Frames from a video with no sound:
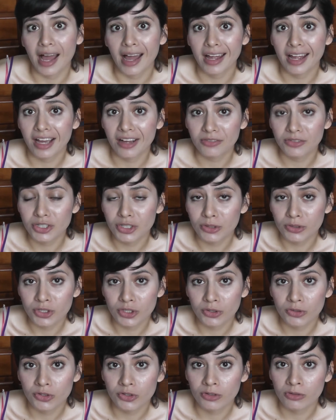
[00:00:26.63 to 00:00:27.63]
I have 2
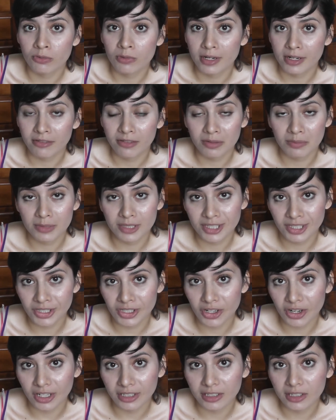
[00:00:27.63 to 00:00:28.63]
children. One of them is a
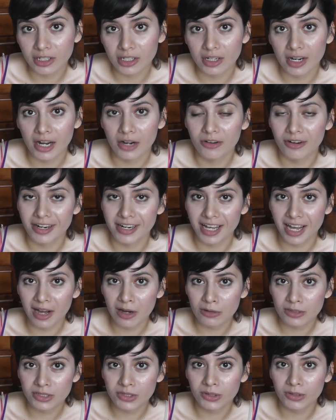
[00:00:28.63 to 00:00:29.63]
toddler. I run a
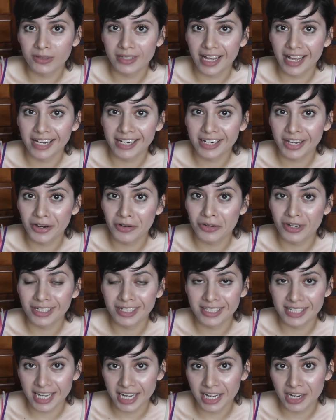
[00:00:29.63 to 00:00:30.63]
household and I
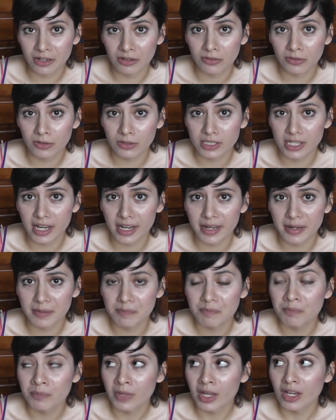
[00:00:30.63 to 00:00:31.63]
run a daycare full
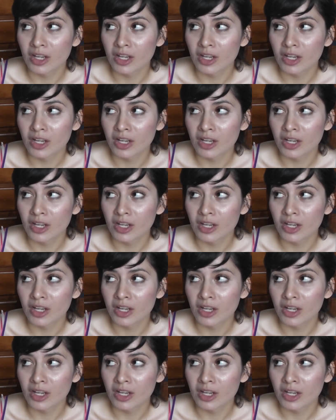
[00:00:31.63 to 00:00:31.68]
time.